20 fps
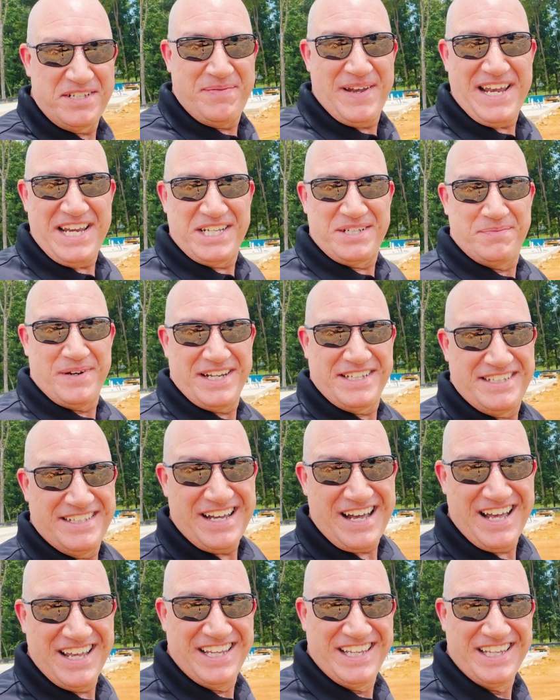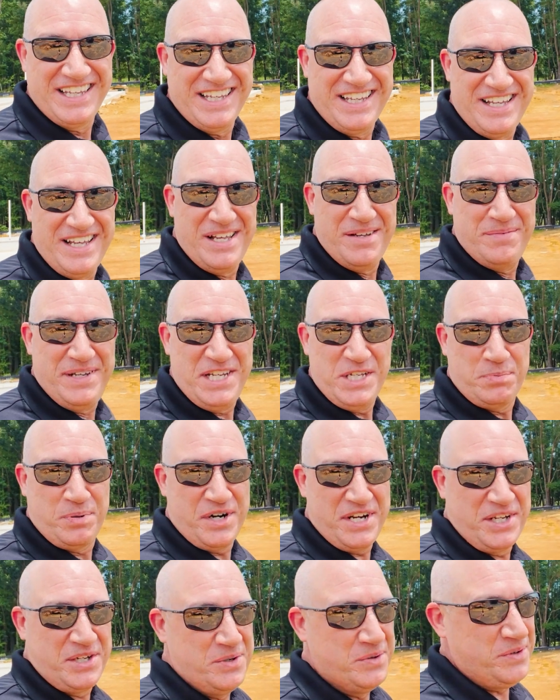space, but uh, he's
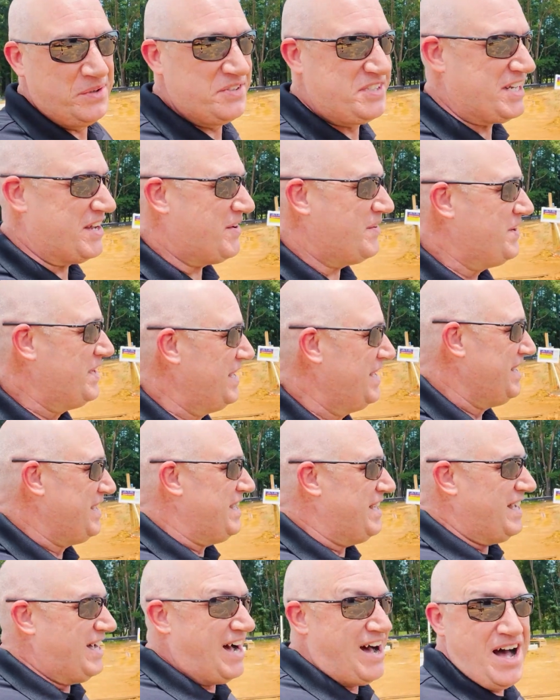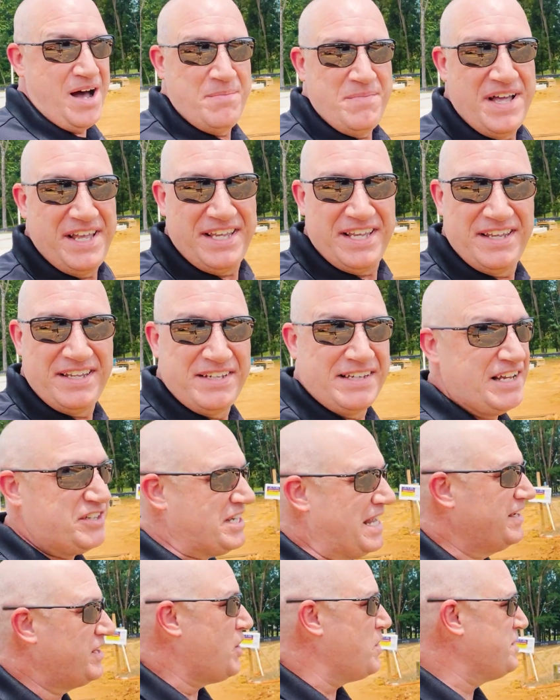pretty cool. So um, as
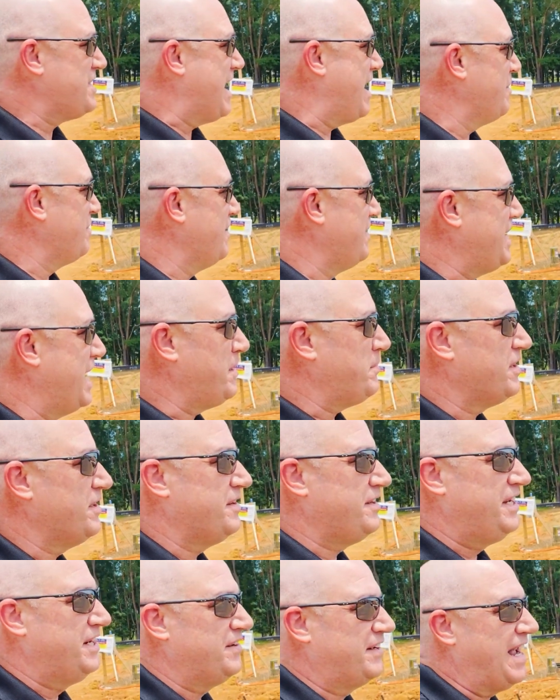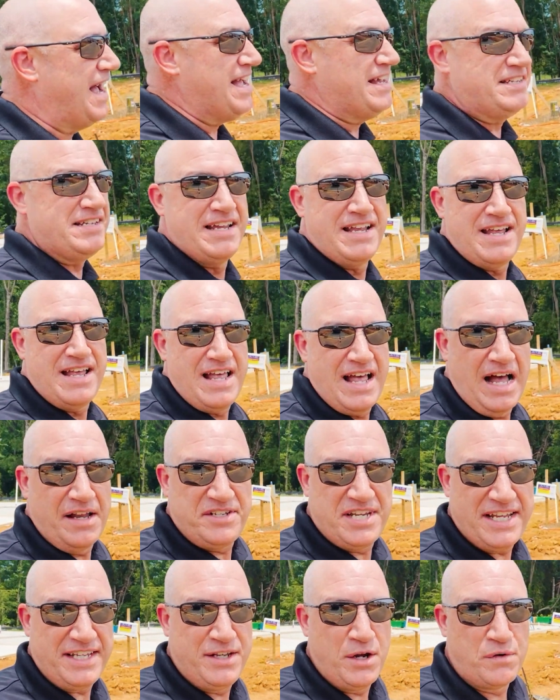I go down the neighborhood here, guys, I'll
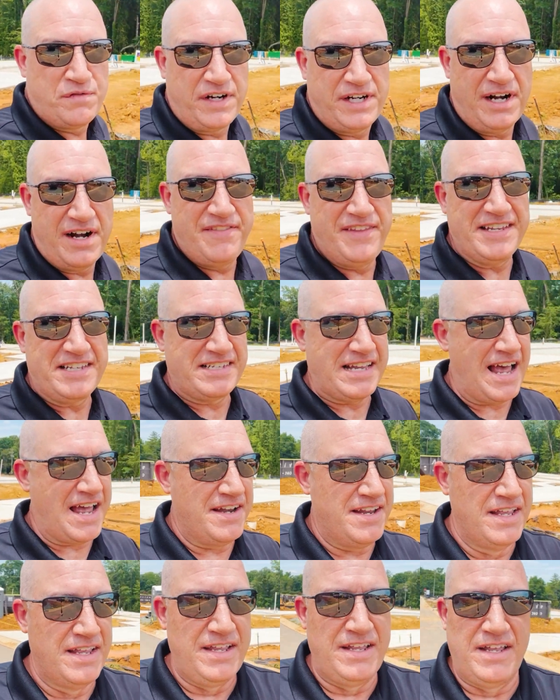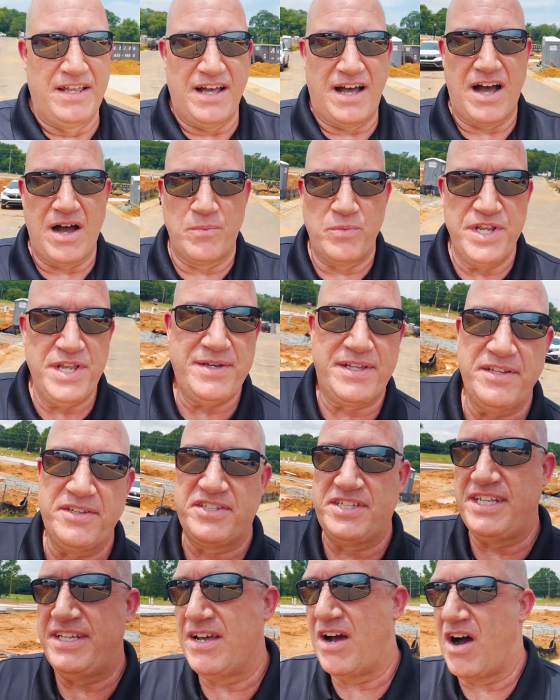take you over here on this side uh, where you can see